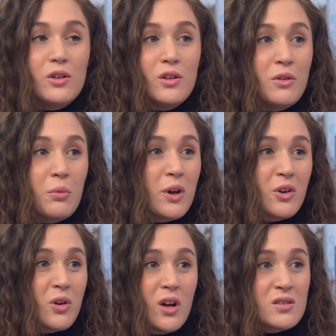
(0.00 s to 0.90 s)
The
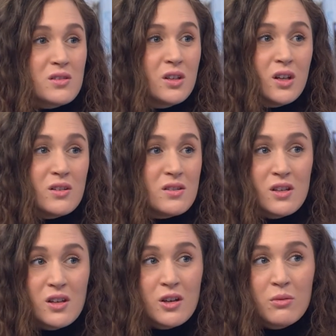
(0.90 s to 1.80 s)
Red Cross didn't
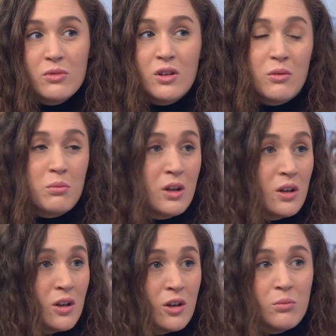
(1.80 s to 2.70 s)
see him, didn't meet
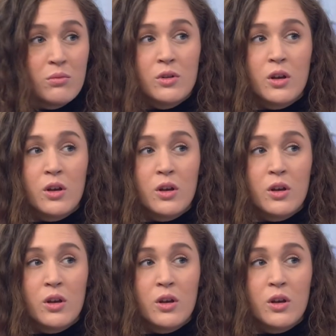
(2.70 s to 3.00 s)
him.